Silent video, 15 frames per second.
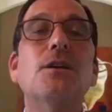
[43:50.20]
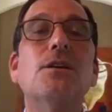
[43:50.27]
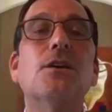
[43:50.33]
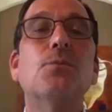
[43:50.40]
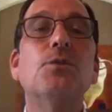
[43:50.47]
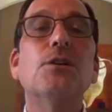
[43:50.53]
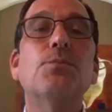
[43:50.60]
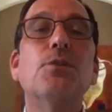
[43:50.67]
Can
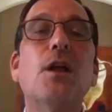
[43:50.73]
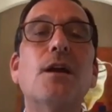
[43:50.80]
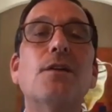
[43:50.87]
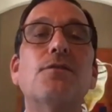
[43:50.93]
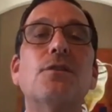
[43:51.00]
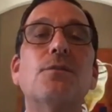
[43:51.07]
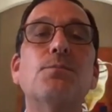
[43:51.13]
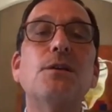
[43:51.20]
we apply
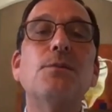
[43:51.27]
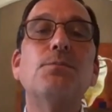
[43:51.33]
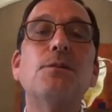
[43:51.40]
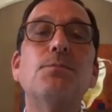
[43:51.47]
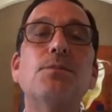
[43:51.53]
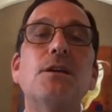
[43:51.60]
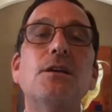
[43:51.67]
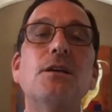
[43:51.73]
for the
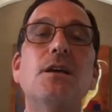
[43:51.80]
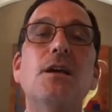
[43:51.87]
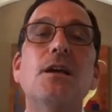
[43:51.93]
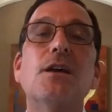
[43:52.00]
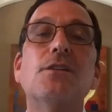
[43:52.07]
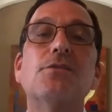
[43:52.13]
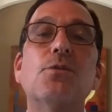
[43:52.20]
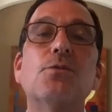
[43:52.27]
PPP
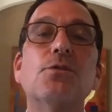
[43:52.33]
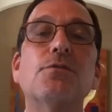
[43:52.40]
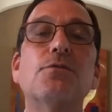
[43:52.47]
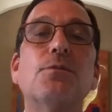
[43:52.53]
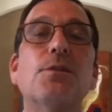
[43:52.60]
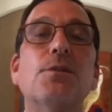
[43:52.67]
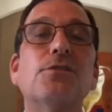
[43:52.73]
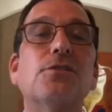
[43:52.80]
as an owner of a
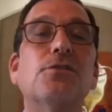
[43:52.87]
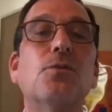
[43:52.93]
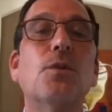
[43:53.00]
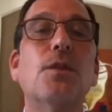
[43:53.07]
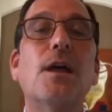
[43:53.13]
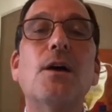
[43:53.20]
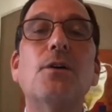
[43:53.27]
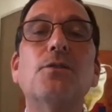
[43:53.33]
business
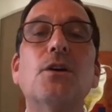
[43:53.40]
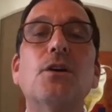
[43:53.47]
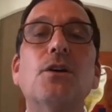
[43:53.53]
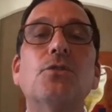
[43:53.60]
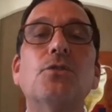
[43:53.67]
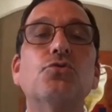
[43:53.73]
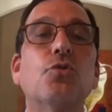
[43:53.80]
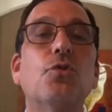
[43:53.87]
without
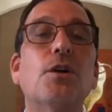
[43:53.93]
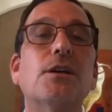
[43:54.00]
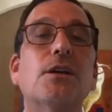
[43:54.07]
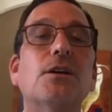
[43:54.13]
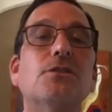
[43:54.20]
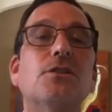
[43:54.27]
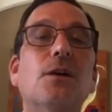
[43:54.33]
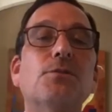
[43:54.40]
drawing
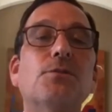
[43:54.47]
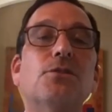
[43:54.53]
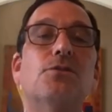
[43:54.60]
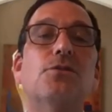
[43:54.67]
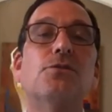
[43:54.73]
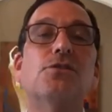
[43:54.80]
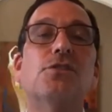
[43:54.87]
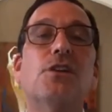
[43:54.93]
a W
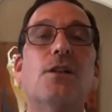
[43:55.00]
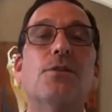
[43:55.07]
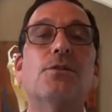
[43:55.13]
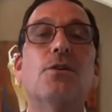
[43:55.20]
2 salary?